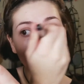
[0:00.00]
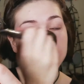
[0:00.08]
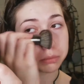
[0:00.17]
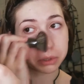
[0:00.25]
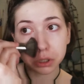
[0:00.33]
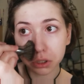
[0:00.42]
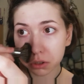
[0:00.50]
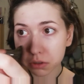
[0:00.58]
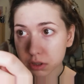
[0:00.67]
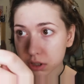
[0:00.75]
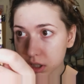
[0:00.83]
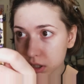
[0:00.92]
My
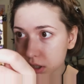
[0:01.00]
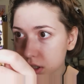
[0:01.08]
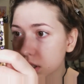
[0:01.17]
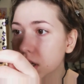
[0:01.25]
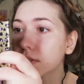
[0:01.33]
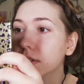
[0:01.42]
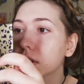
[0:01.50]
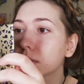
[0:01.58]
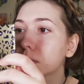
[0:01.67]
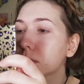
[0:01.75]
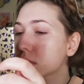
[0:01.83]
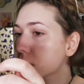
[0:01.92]
nose tends to just have a little
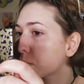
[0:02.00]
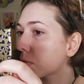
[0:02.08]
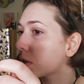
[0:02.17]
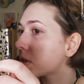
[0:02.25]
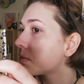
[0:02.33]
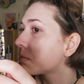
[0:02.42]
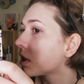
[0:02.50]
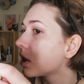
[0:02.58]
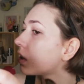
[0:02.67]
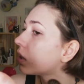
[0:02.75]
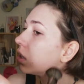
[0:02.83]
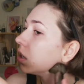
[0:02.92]
bit more separation, but
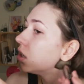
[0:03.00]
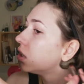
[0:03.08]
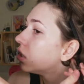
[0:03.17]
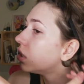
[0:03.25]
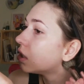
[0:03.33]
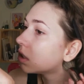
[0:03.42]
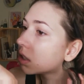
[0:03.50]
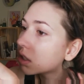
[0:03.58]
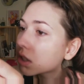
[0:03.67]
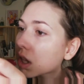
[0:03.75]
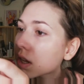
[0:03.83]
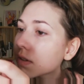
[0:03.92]
like,
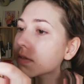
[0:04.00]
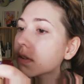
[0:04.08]
that's life.